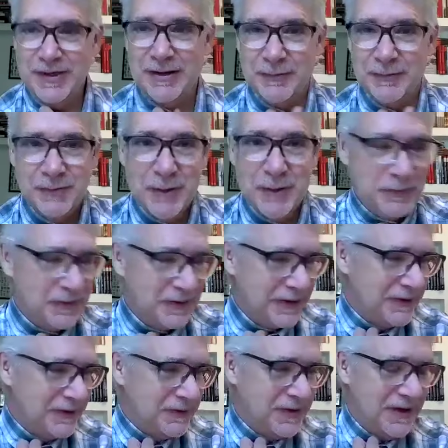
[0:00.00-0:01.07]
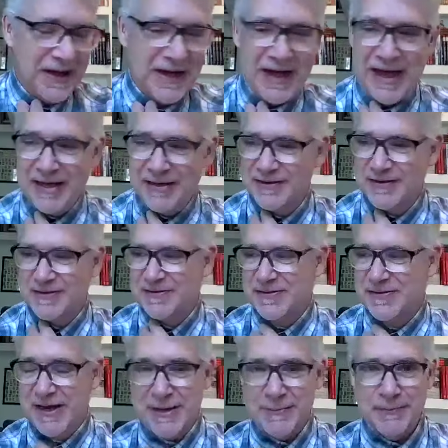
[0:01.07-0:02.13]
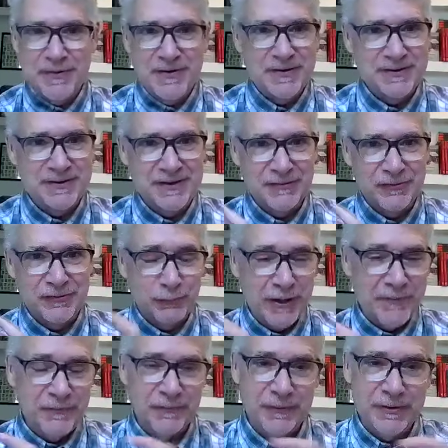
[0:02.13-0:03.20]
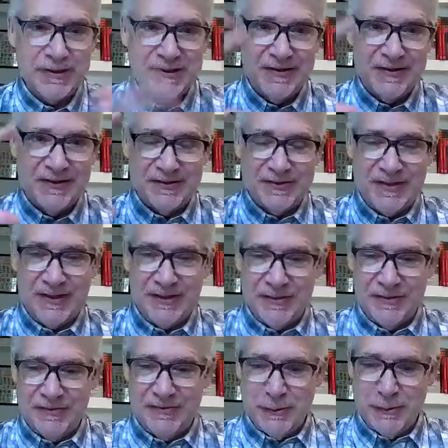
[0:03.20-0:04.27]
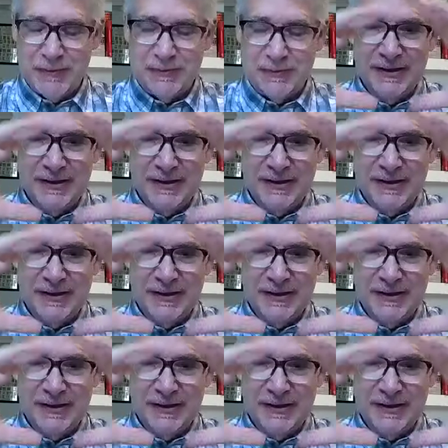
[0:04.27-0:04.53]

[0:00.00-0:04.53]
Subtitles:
yeah, it adds depth, it gives reference, it tell us,